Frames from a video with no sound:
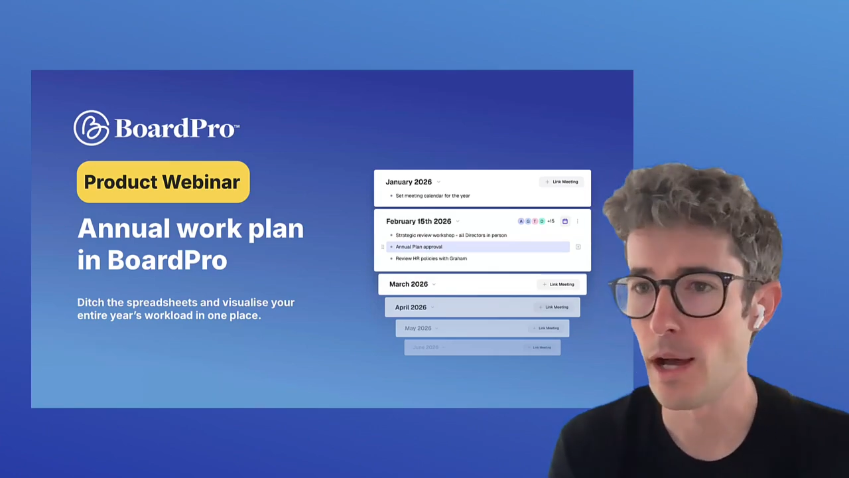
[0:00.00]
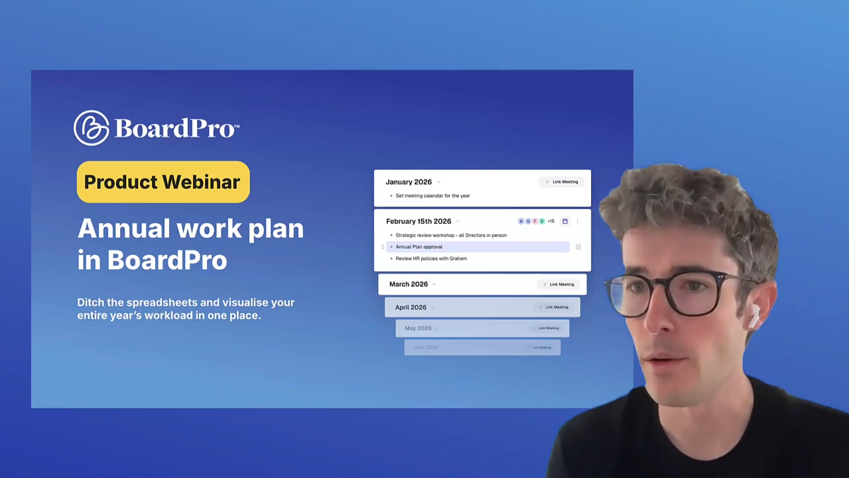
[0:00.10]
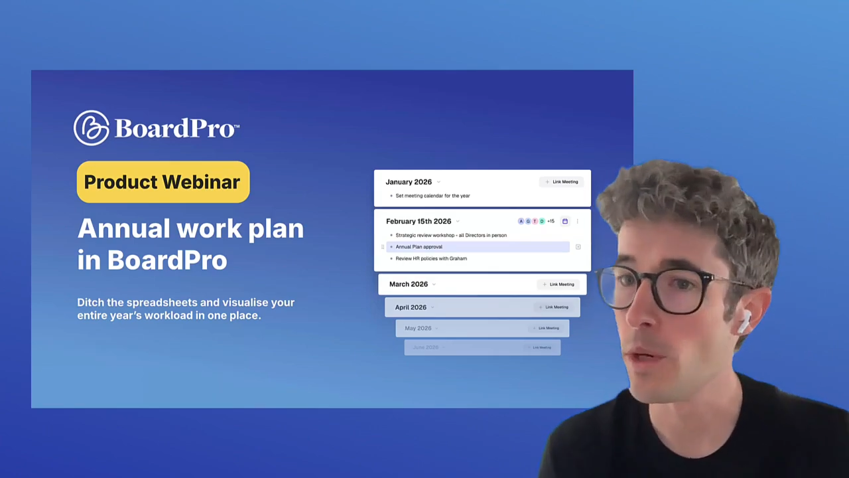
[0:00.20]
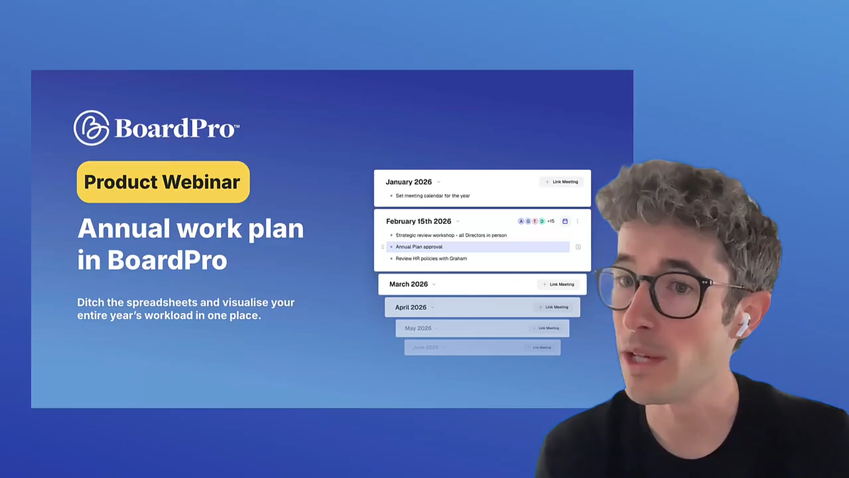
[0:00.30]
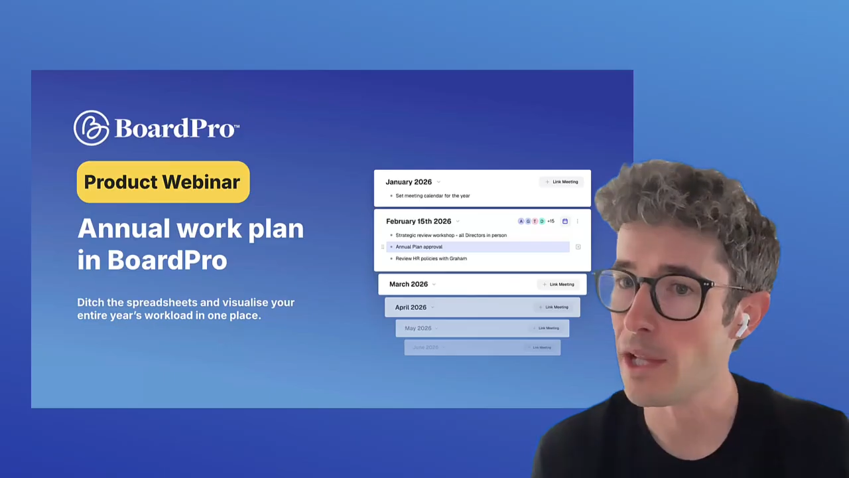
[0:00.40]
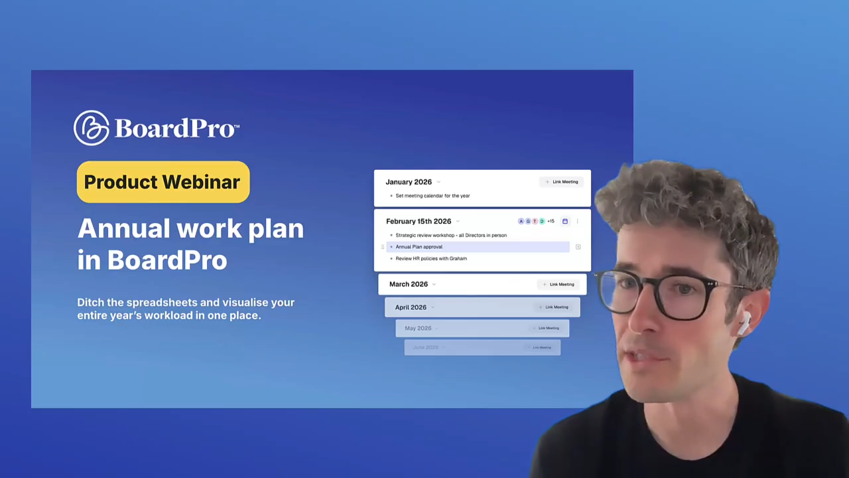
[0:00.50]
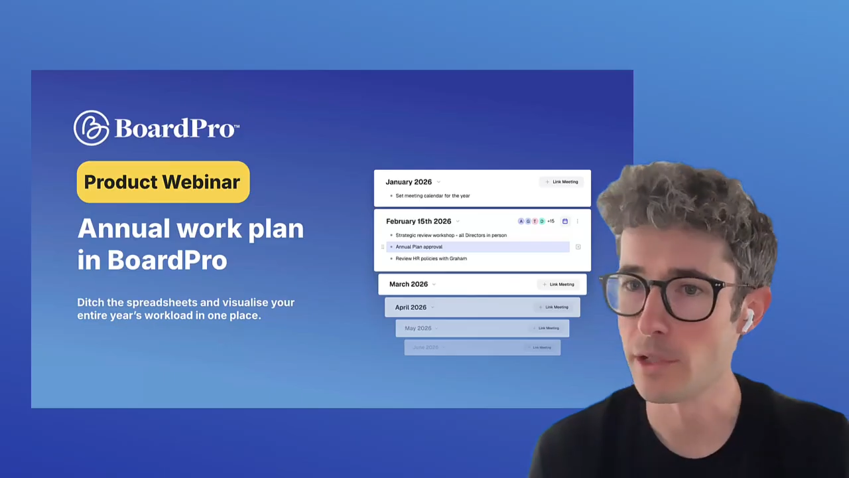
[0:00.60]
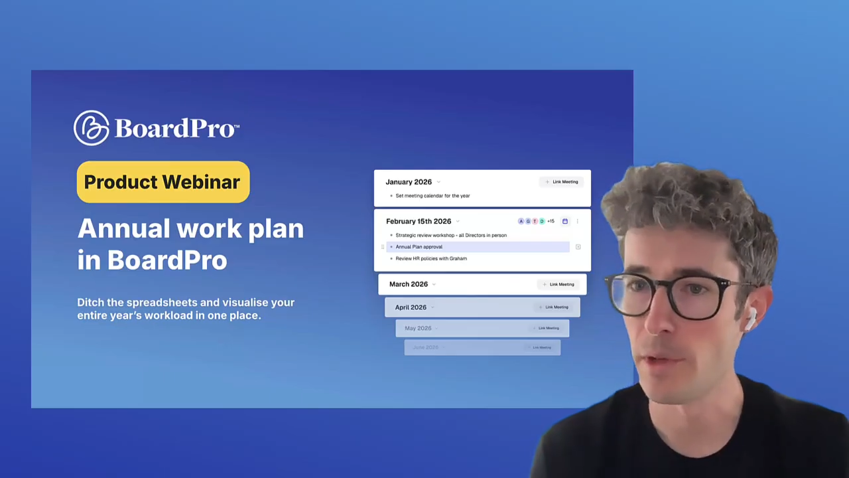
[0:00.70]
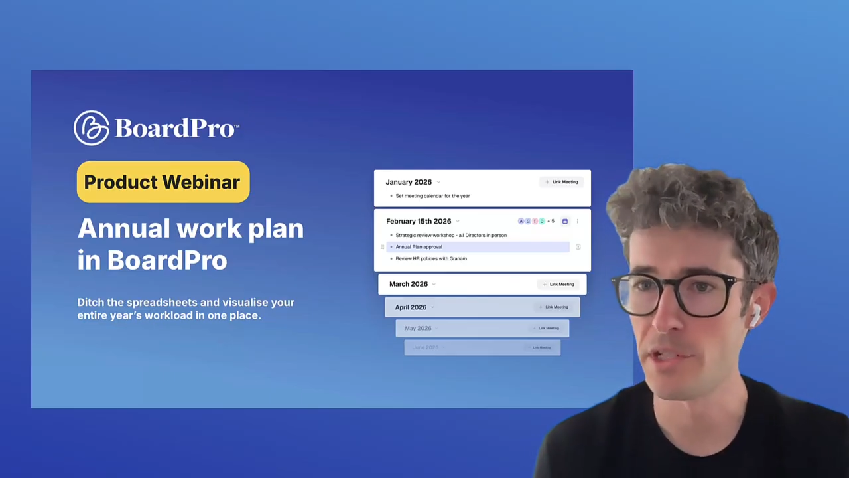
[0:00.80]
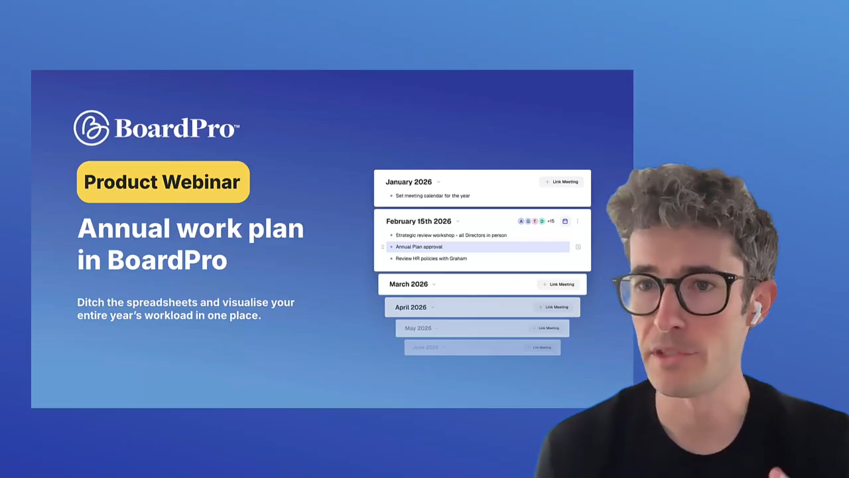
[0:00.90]
We'll
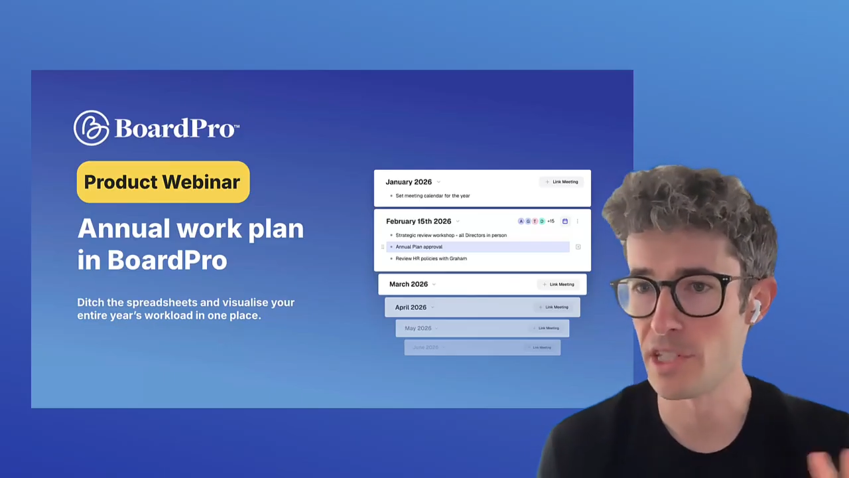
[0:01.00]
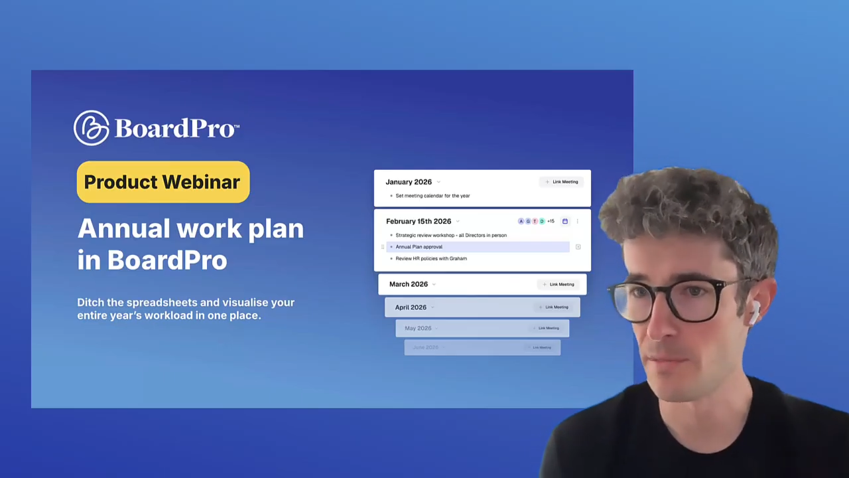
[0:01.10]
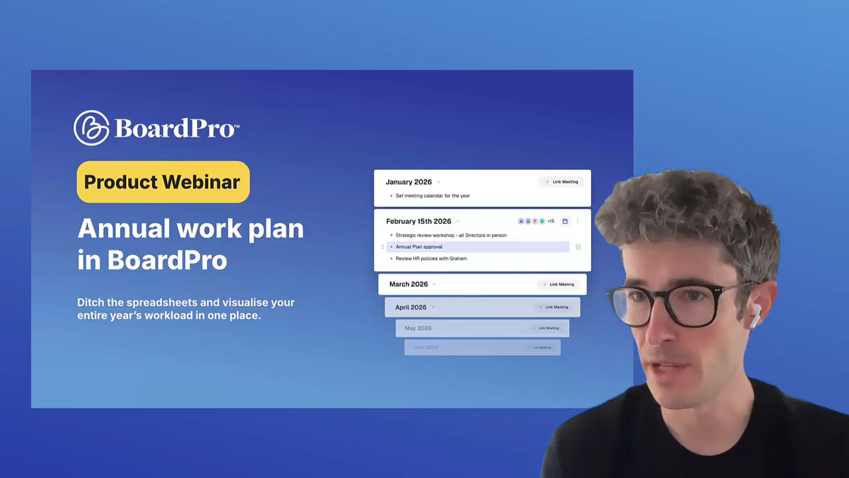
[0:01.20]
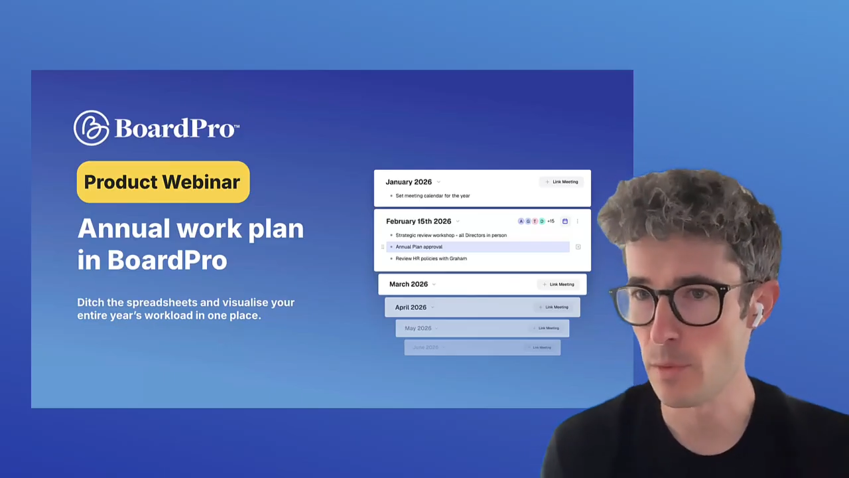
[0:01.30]
answer questions as